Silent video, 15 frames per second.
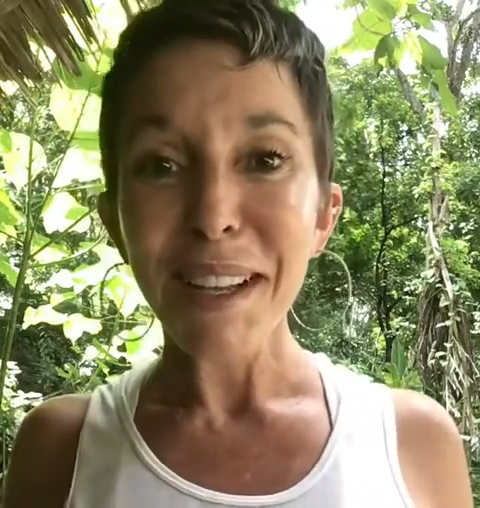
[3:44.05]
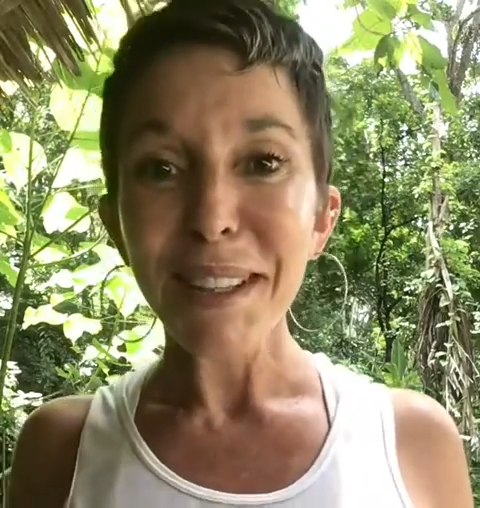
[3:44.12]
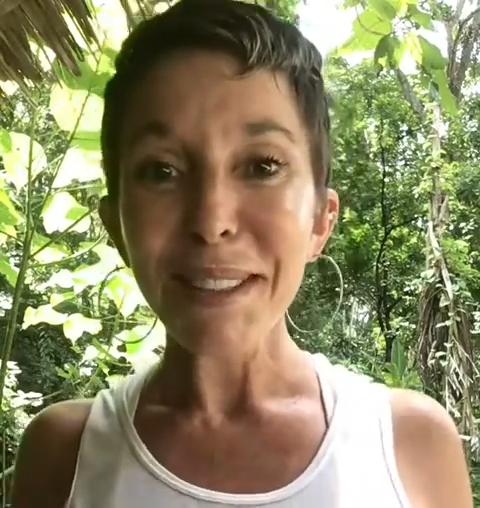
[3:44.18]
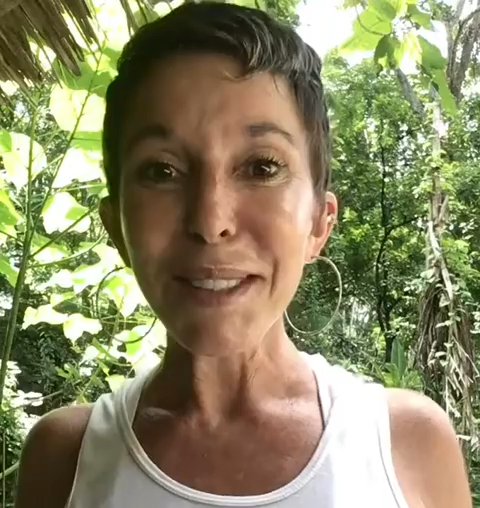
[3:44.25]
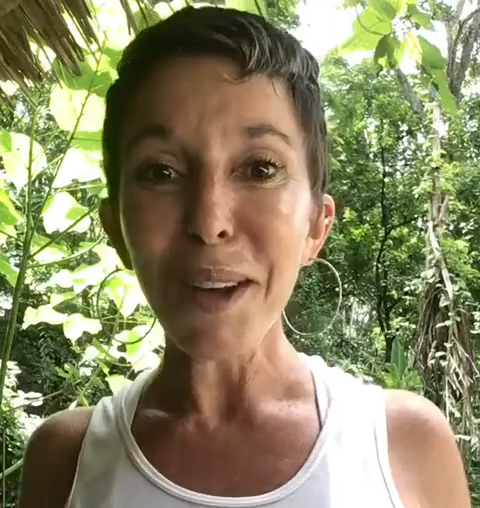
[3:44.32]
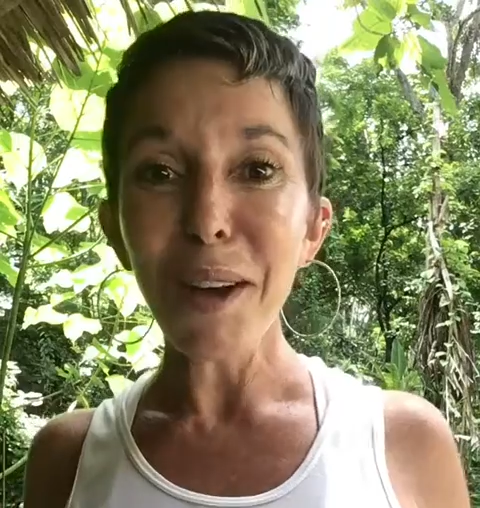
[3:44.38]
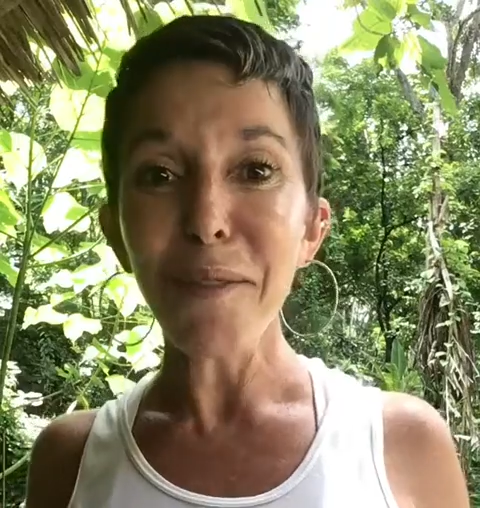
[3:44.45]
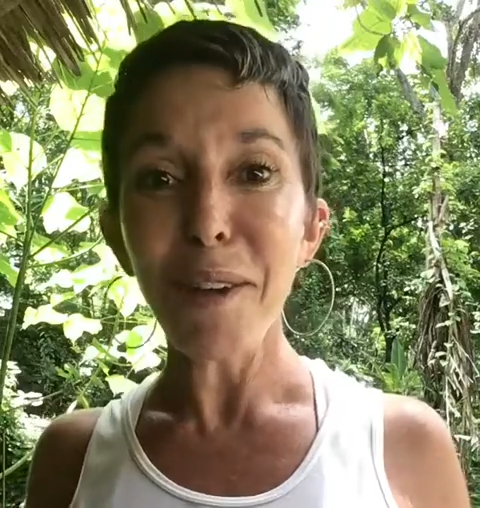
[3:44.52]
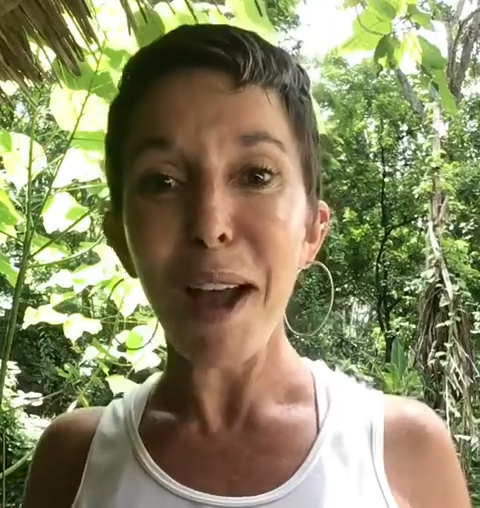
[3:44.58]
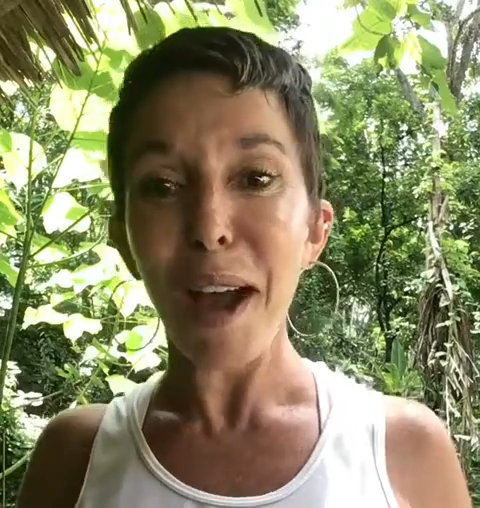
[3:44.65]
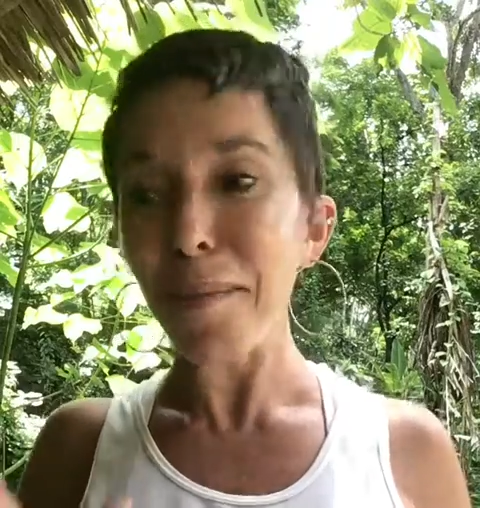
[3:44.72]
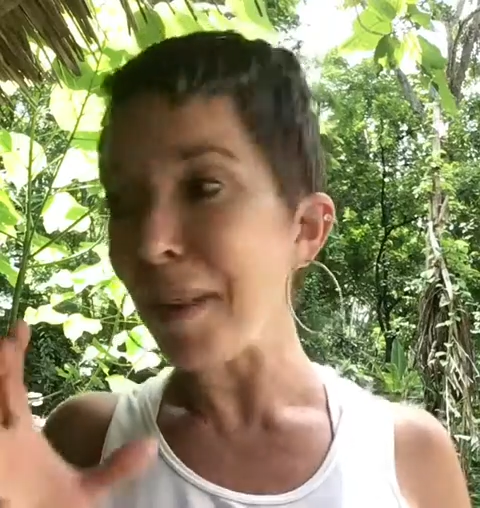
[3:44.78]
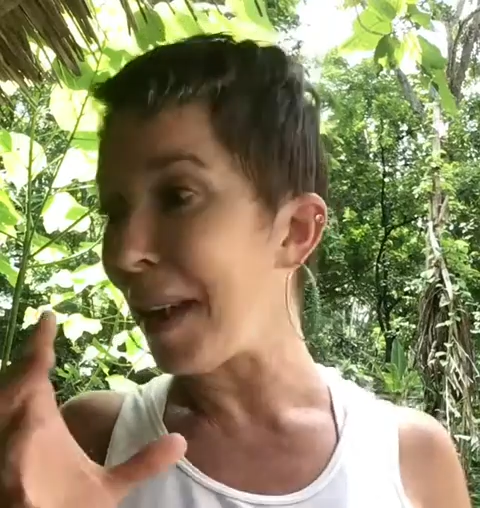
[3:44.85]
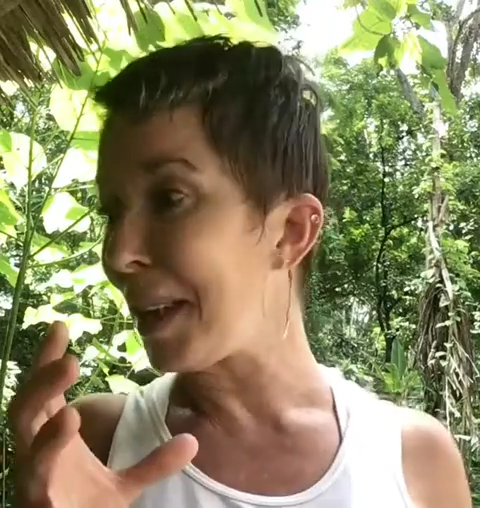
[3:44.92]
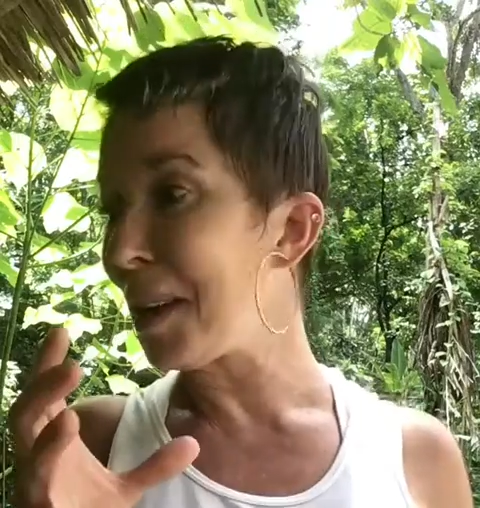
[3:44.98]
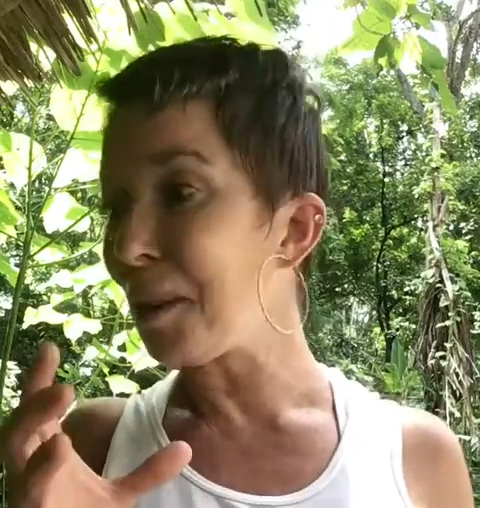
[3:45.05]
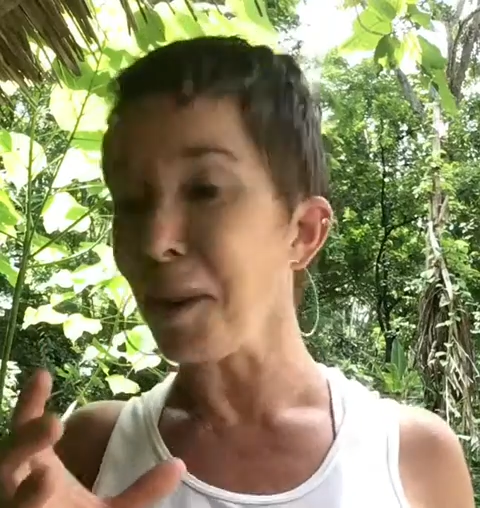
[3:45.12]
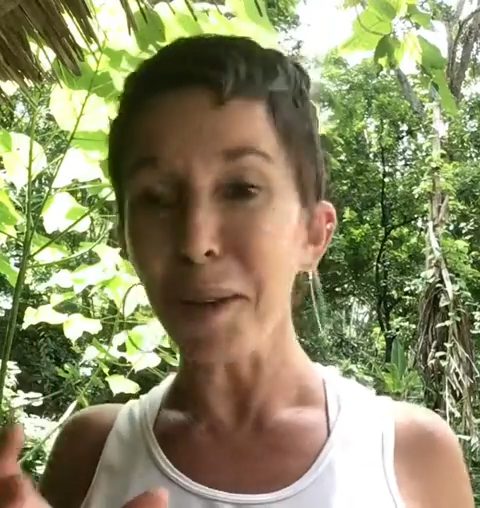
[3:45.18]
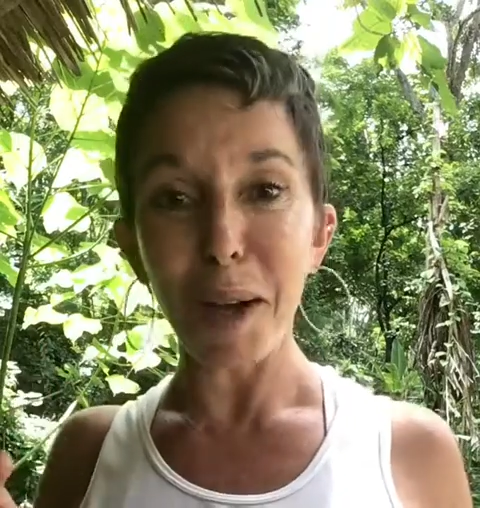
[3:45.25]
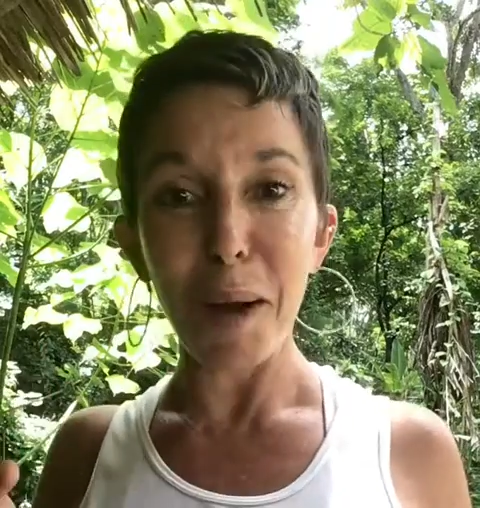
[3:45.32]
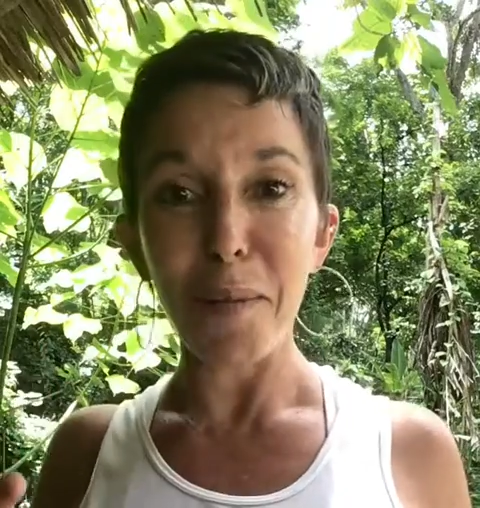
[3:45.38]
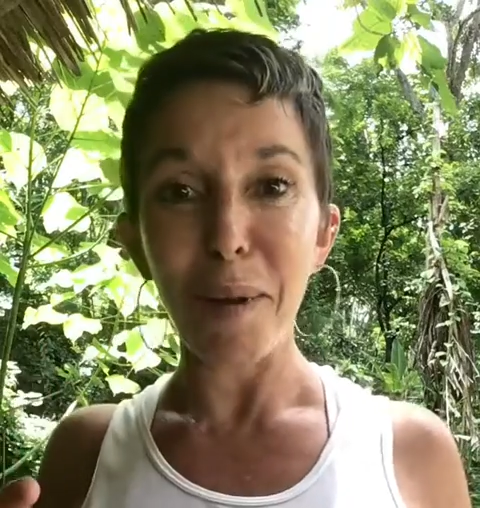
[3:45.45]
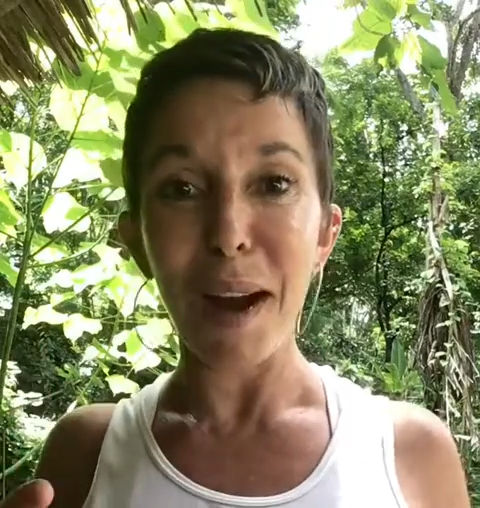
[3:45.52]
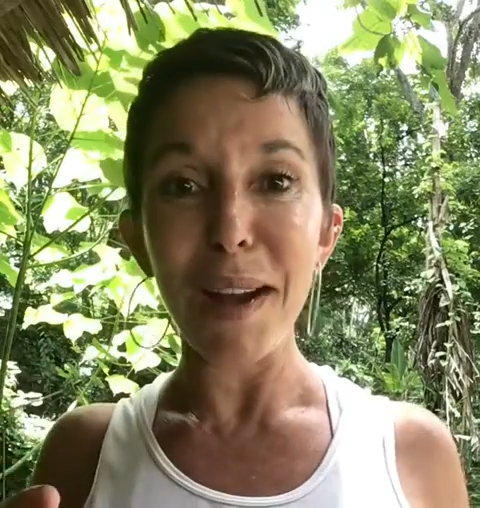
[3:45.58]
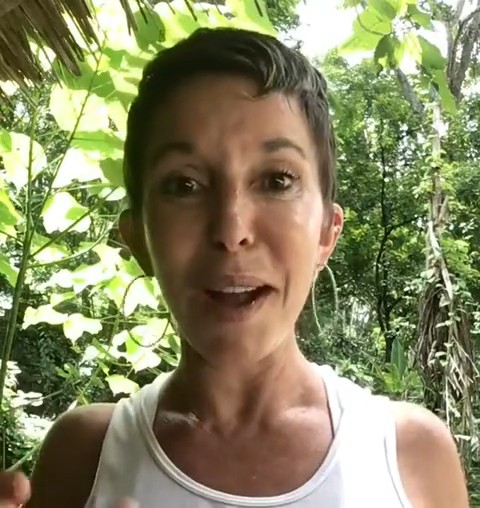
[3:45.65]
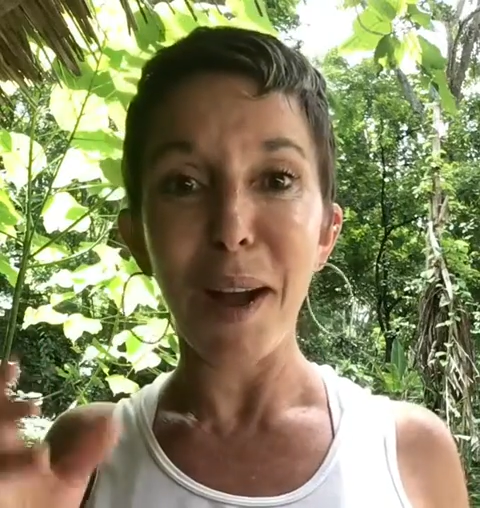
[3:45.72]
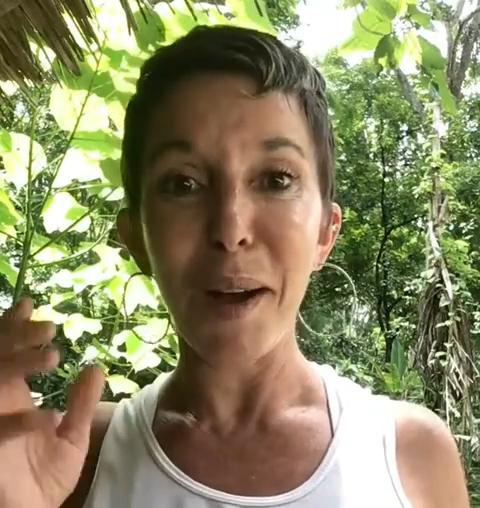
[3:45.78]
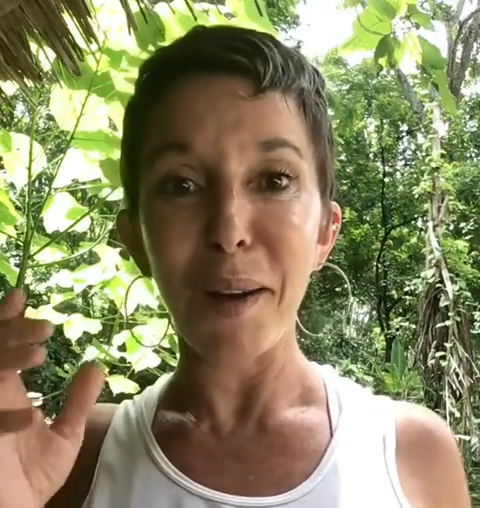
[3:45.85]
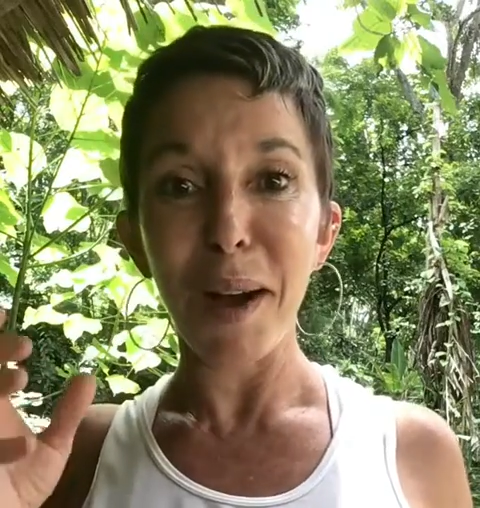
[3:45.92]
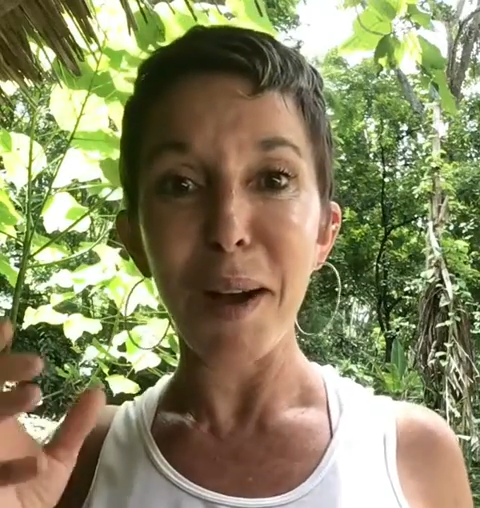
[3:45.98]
So if I had my Eagle cup right now,